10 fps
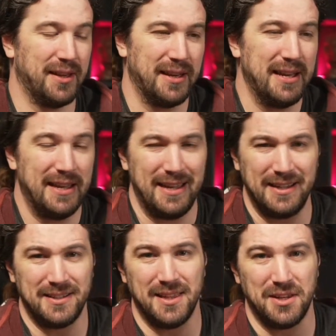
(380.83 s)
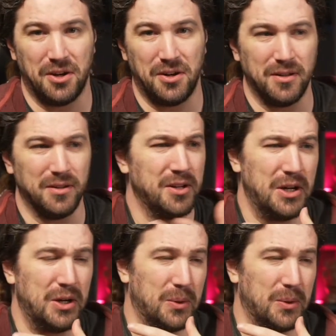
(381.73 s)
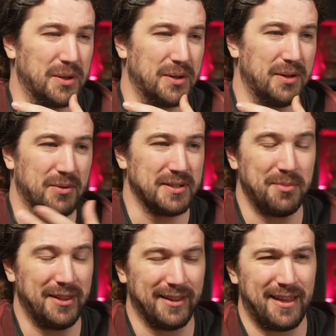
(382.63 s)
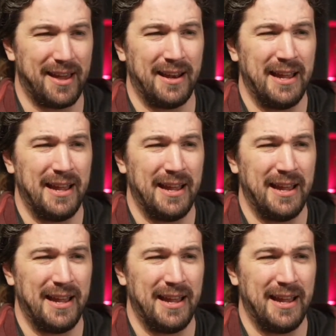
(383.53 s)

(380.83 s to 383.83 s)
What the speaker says: Into the Null or something like that.